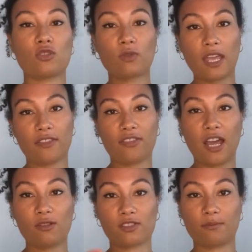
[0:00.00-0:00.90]
you'll get
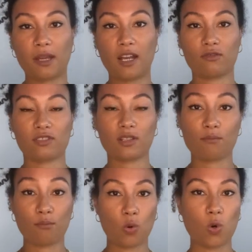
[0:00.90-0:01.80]
£1,000
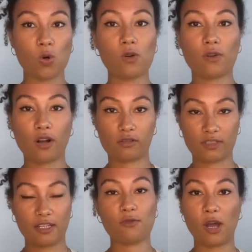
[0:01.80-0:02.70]
more. I'll
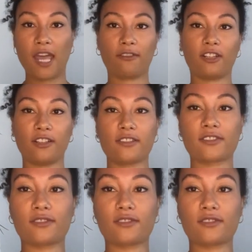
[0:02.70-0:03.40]
tell you what areas.